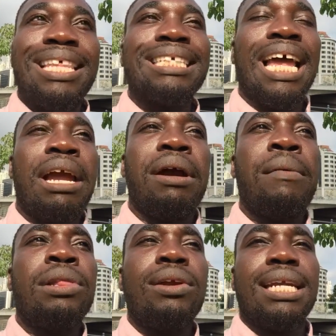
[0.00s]
this
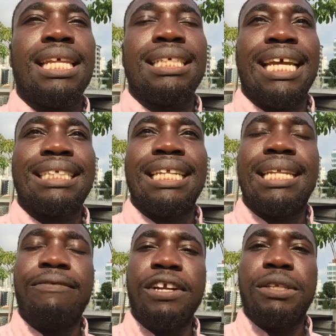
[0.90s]
I would look at this as the
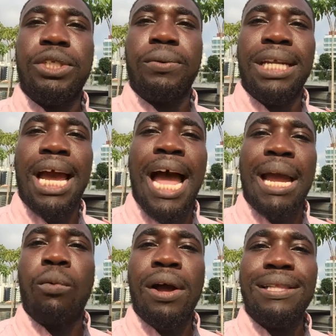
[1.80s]
difference between
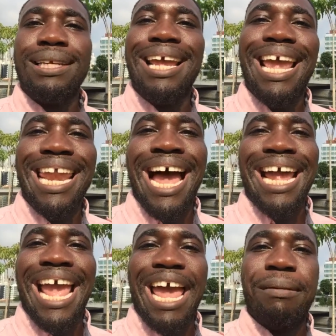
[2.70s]
I want and
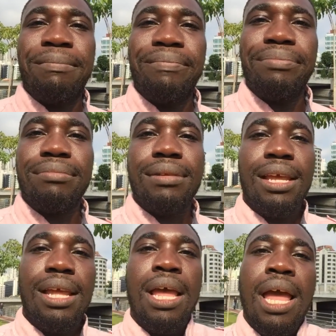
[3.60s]
I am.
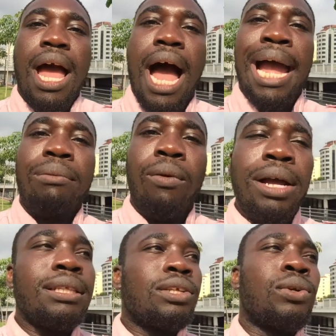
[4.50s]
I
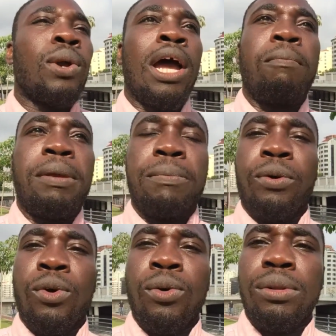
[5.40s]
want to help
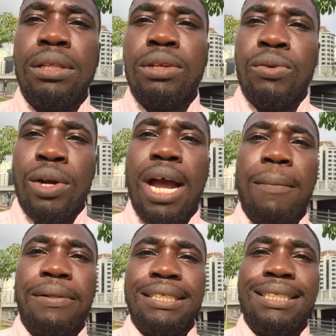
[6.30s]
people to
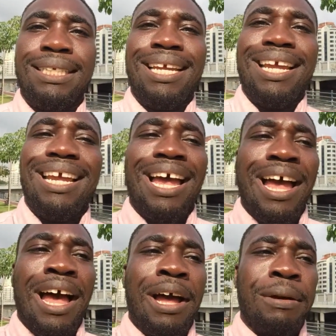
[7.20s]
accomplish,
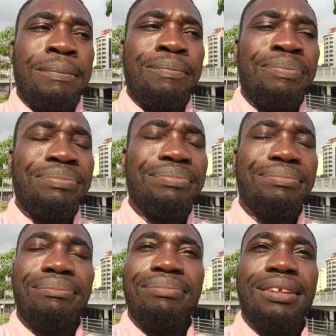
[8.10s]
I'll
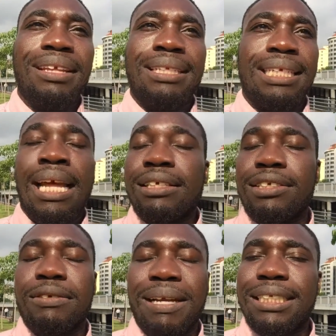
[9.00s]

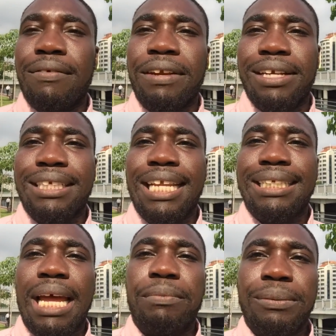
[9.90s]
just use myself here as an
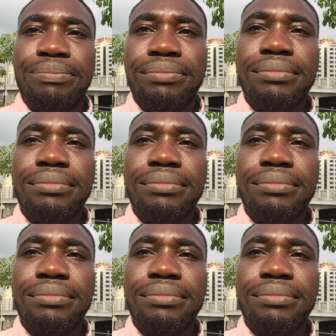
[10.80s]
example.